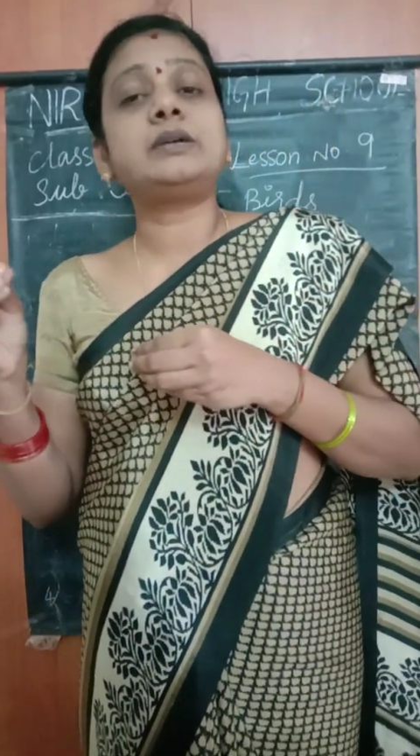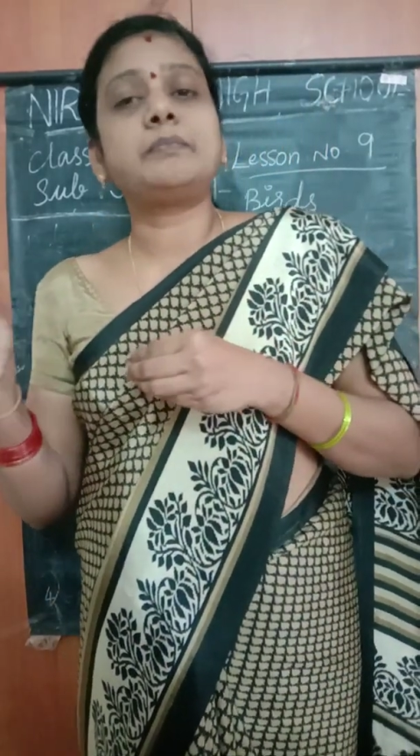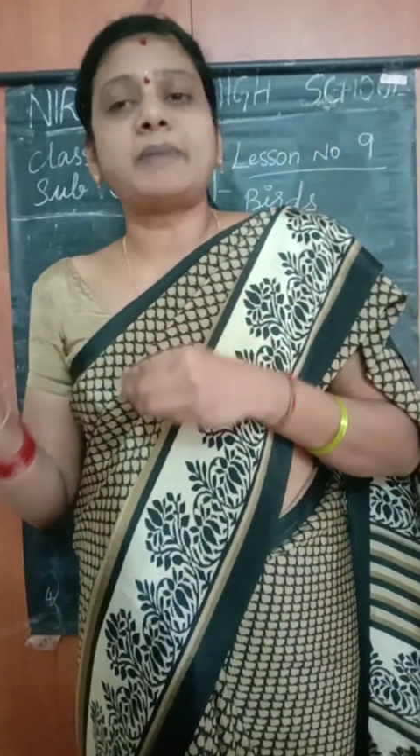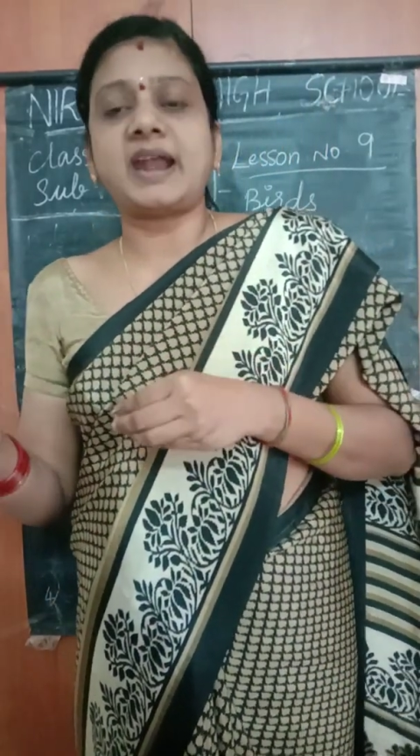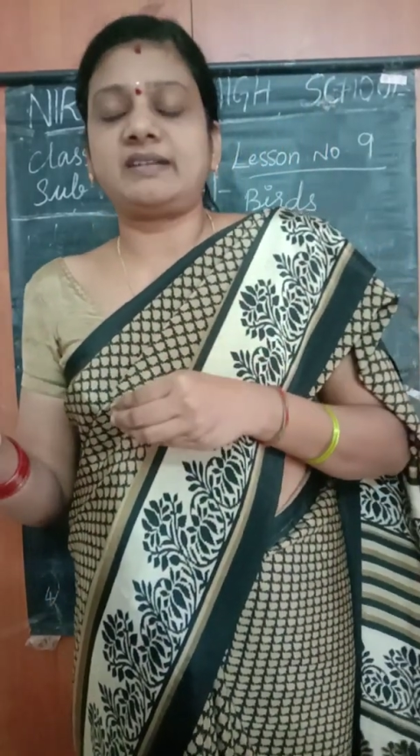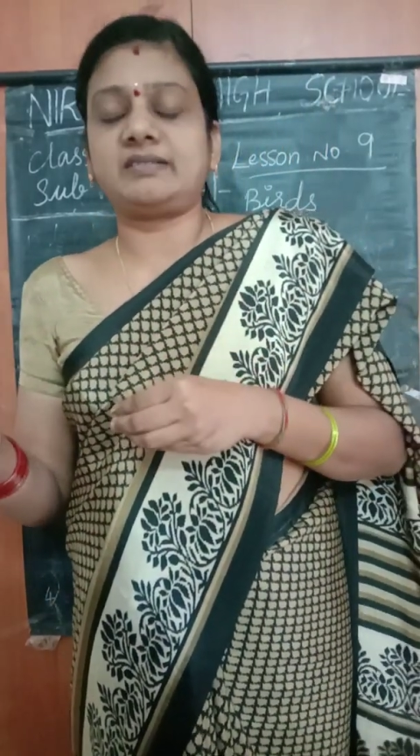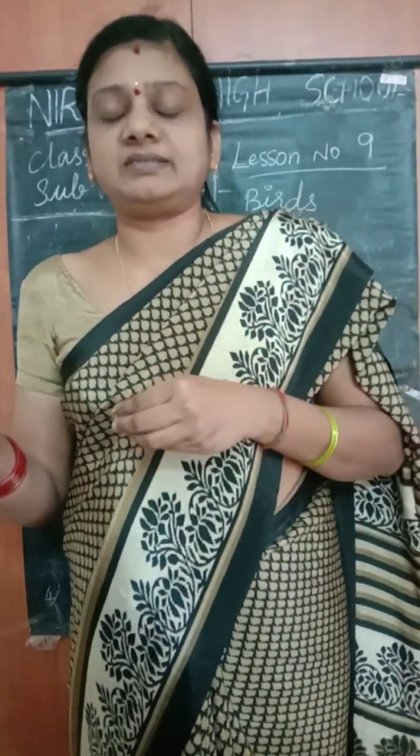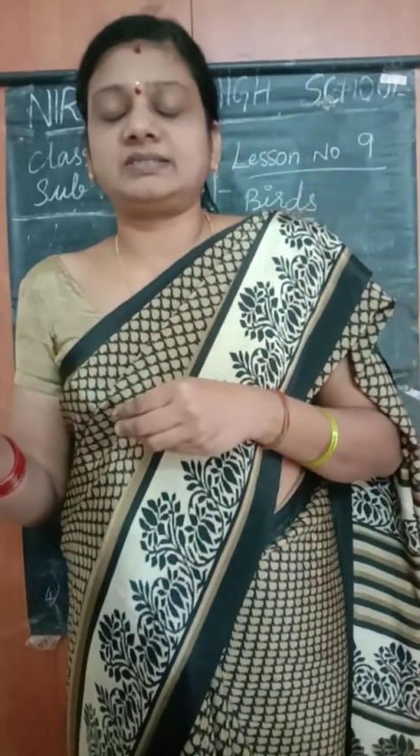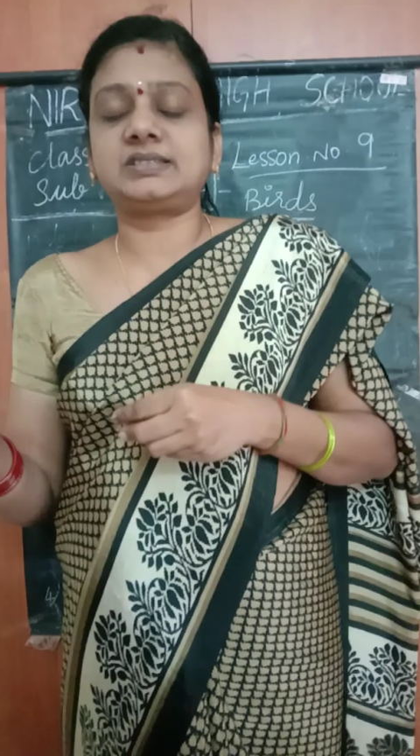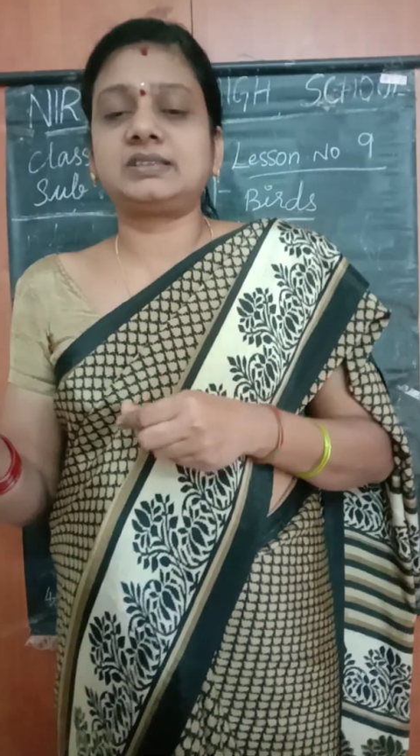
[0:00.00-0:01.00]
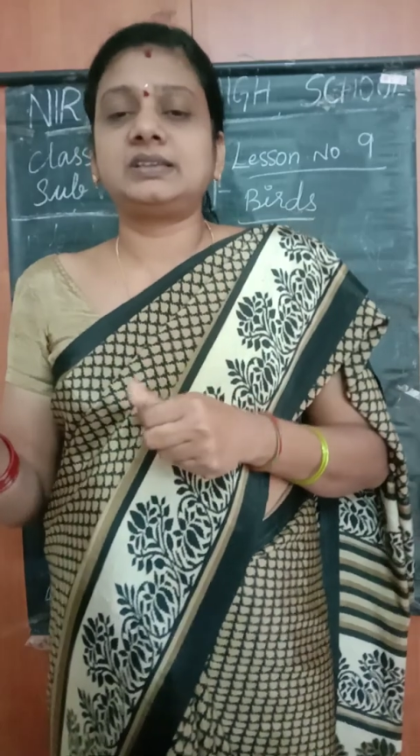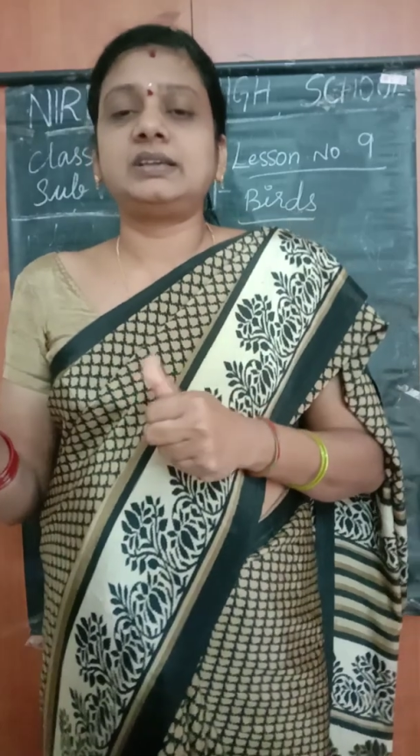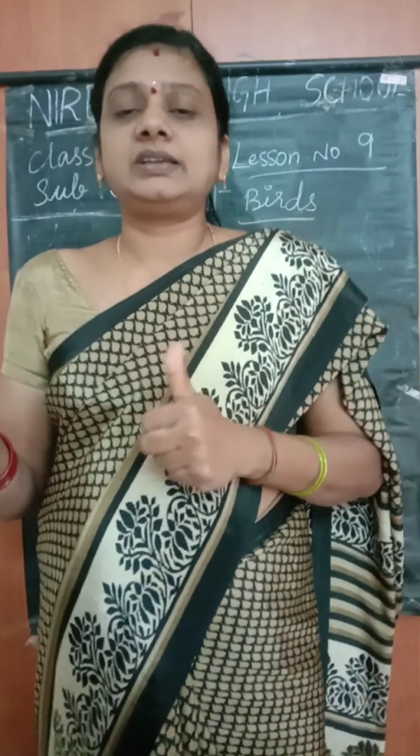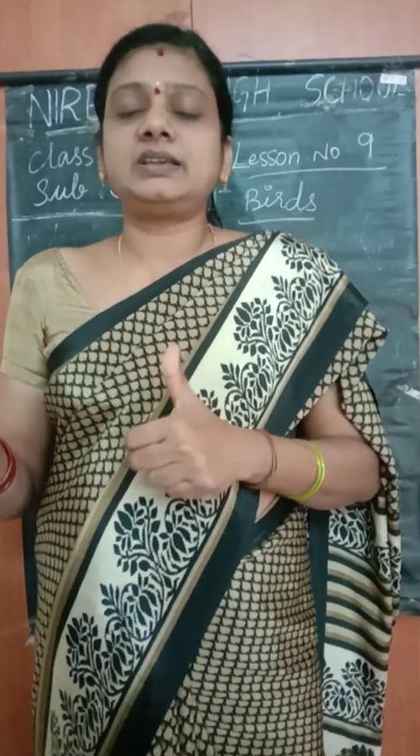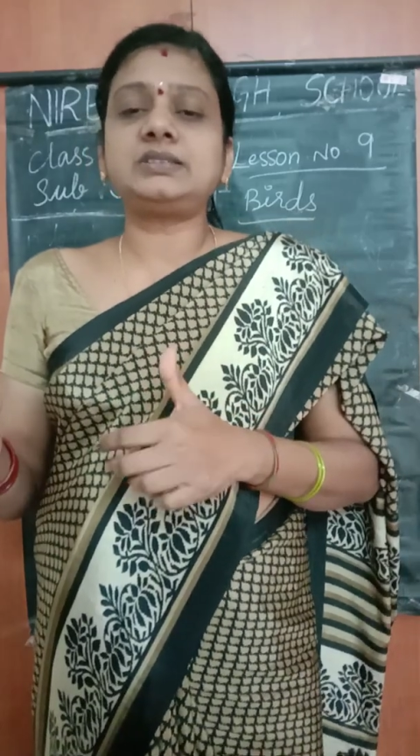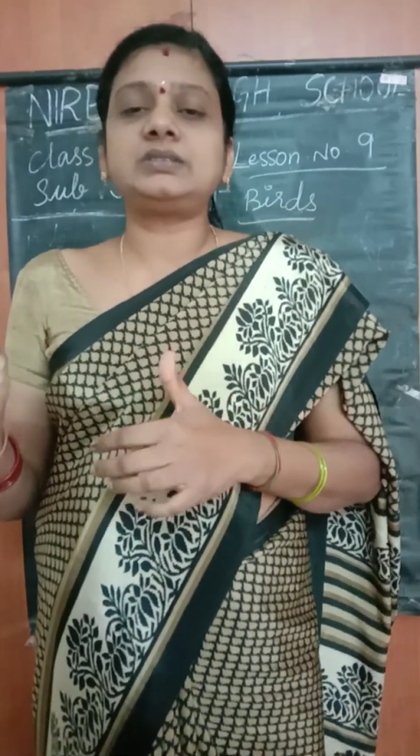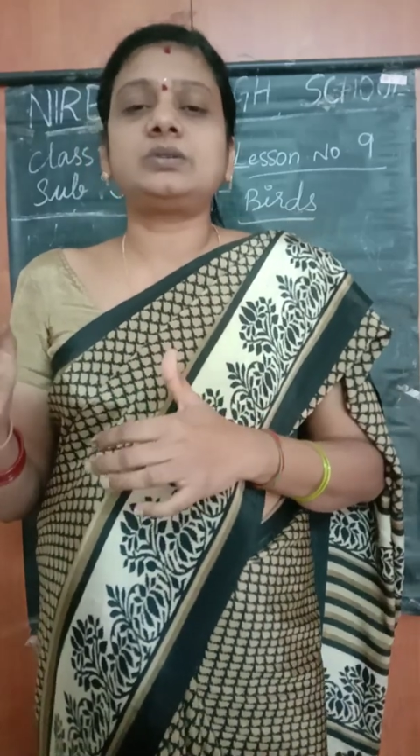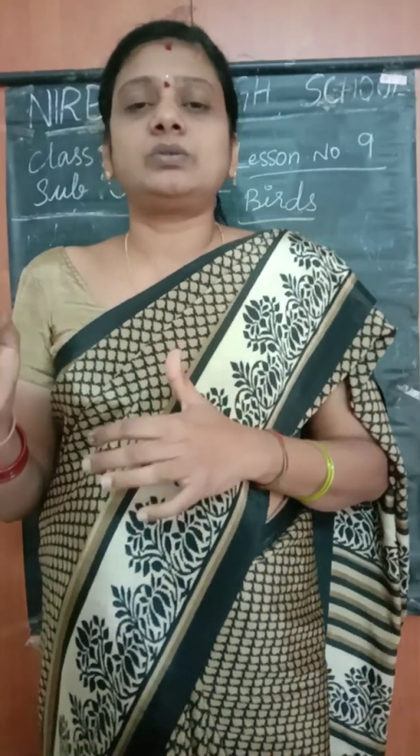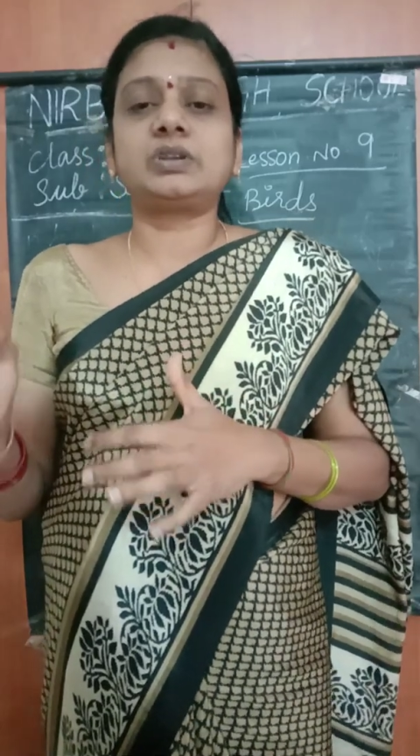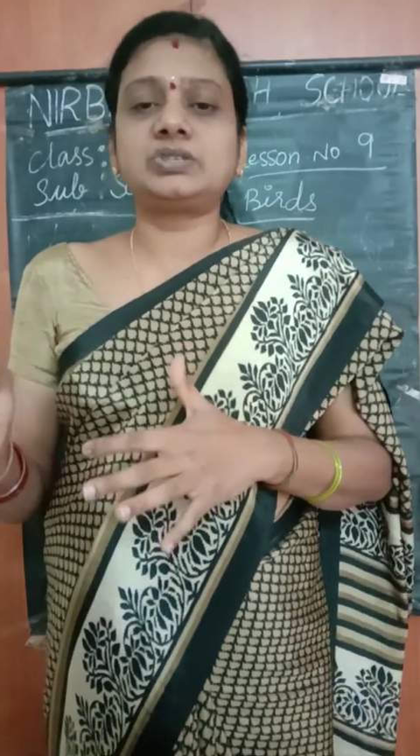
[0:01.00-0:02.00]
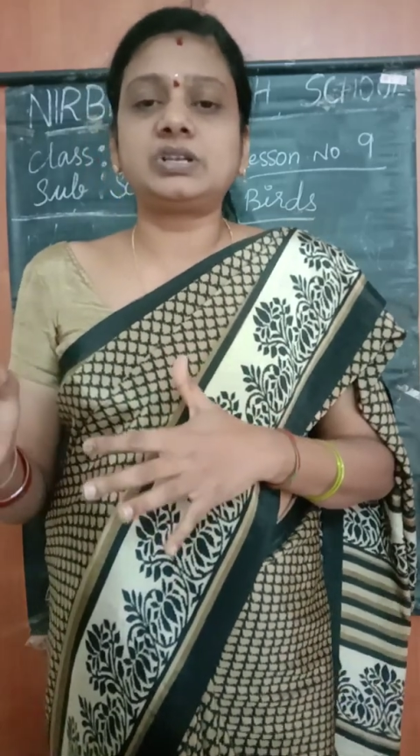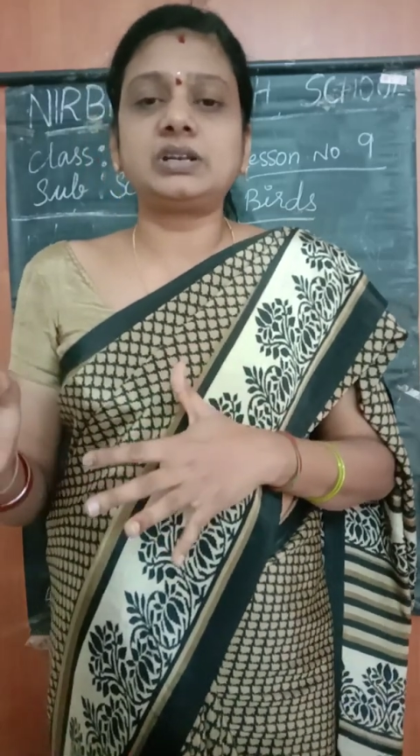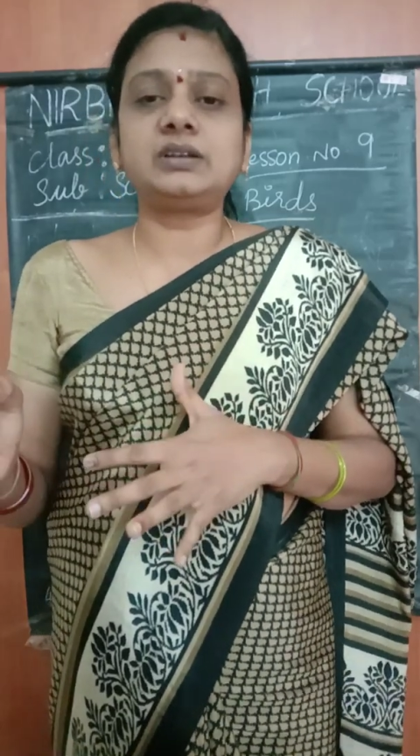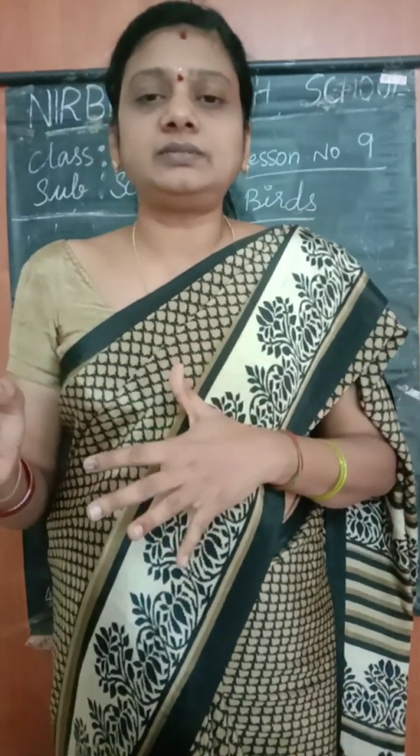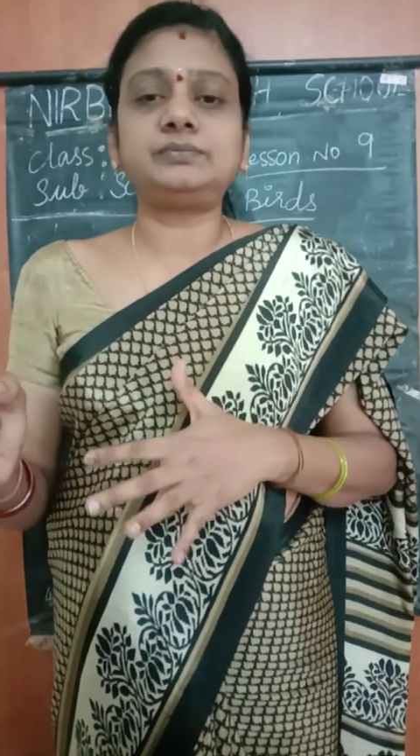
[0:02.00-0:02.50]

patterns. Yes, okay, children.